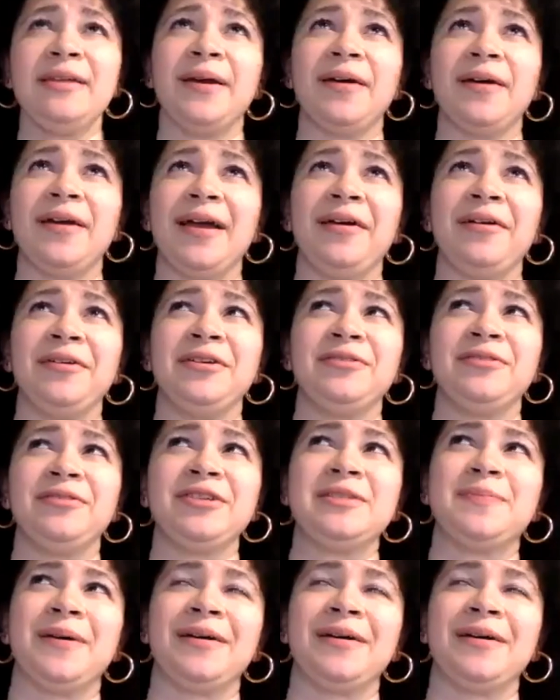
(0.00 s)
about how to
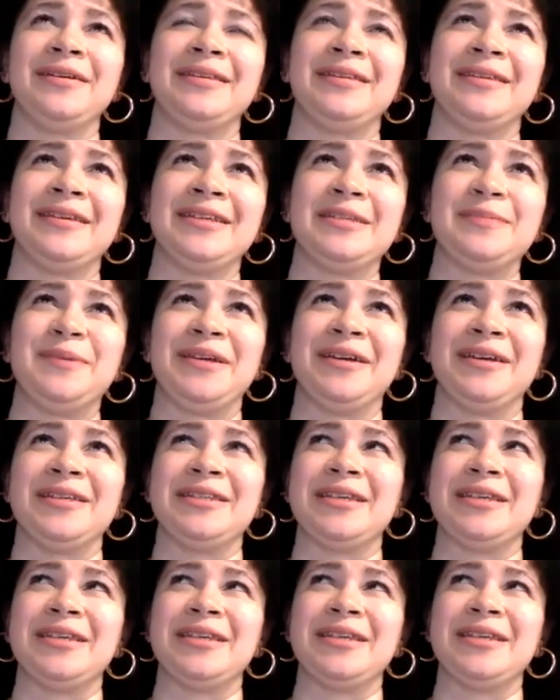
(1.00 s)
respond to this,
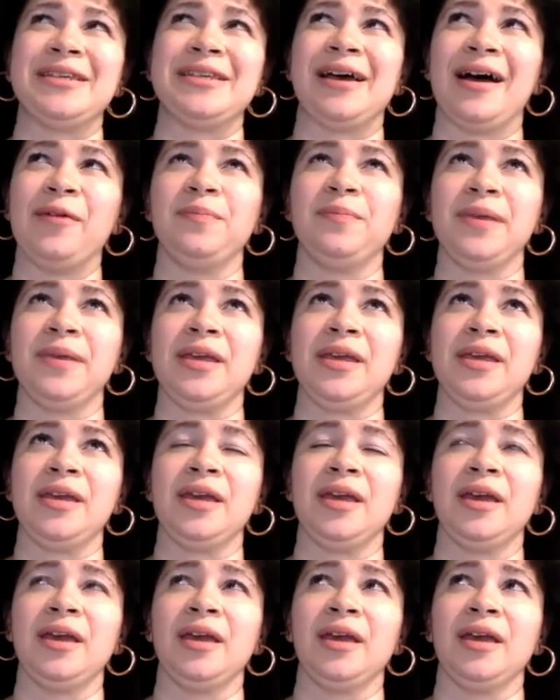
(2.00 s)
because I will
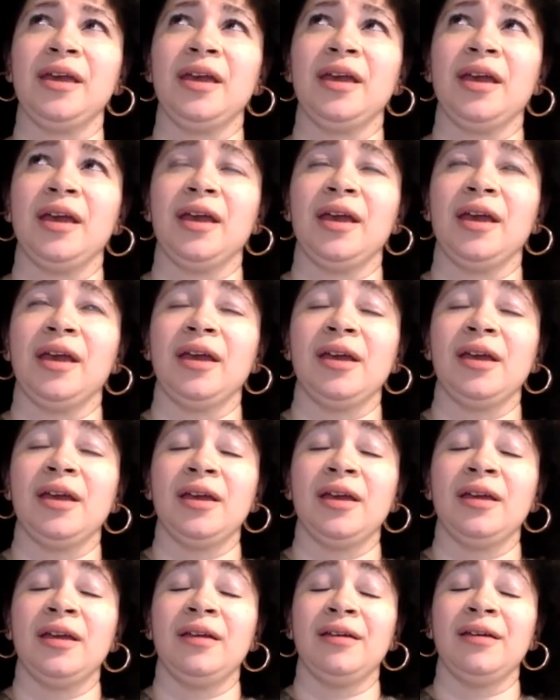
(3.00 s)
be
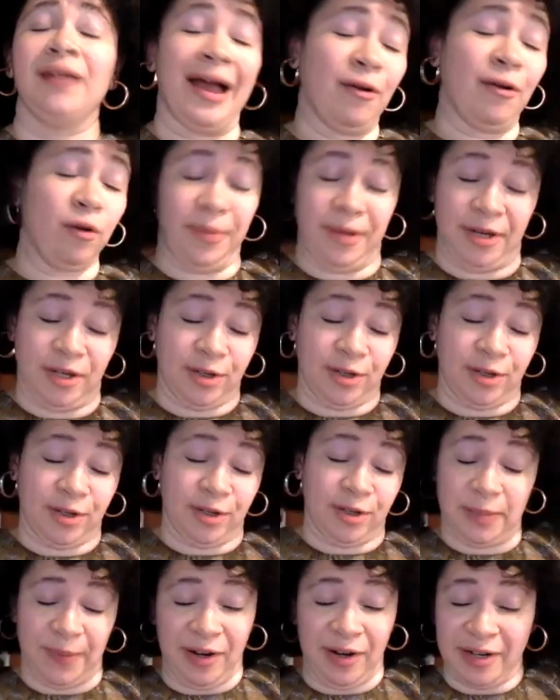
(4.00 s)

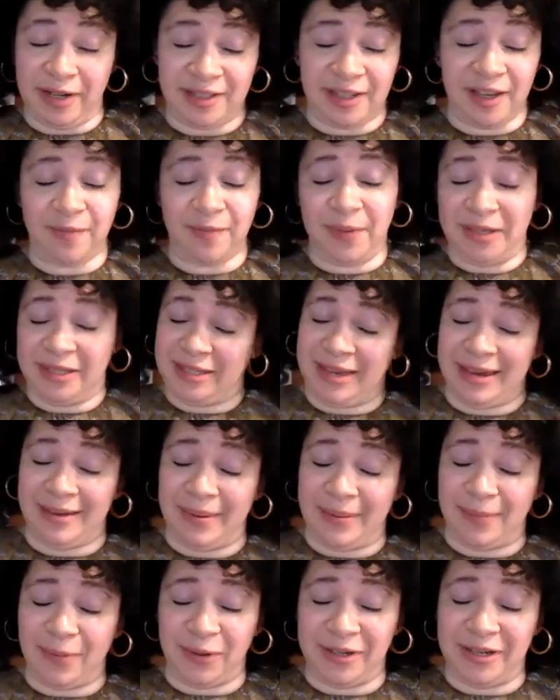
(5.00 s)
transparent, as I've been
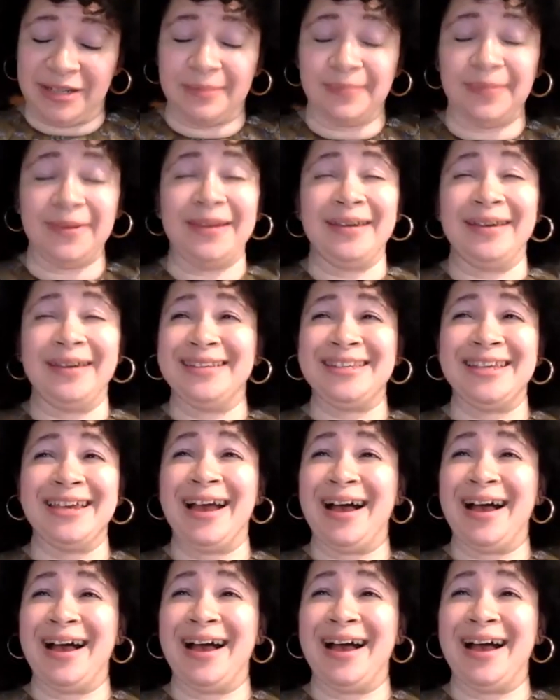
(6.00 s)
saying people need to be, and
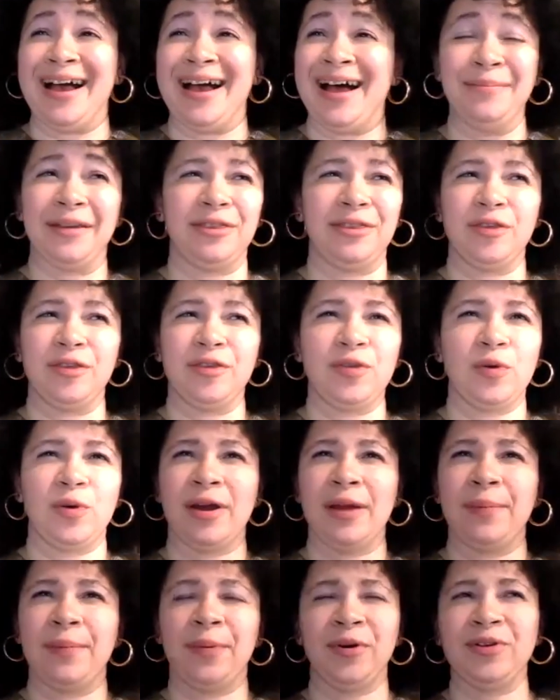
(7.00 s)
say I'm not a
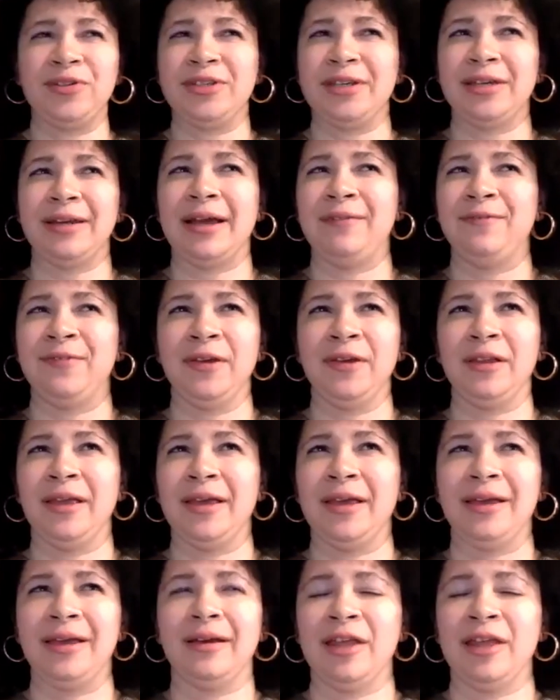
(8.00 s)
thesauri person. I feel
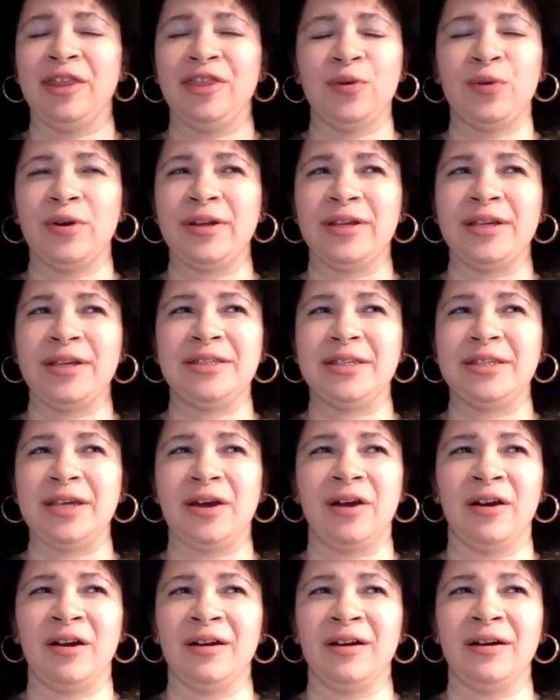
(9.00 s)
like authorities
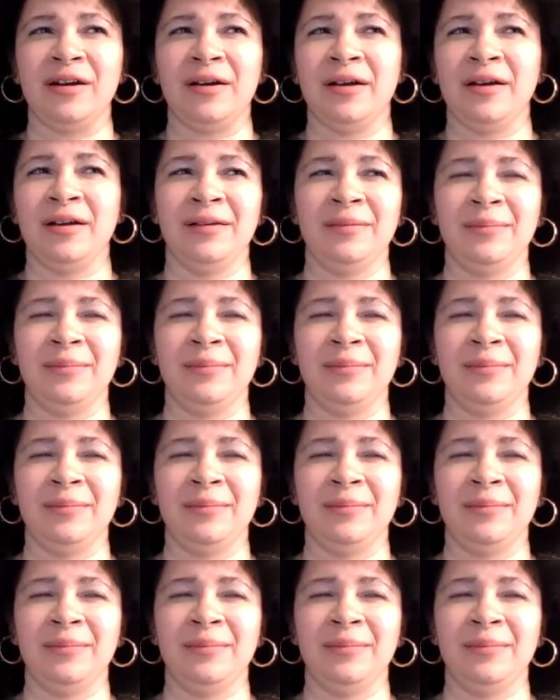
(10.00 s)
are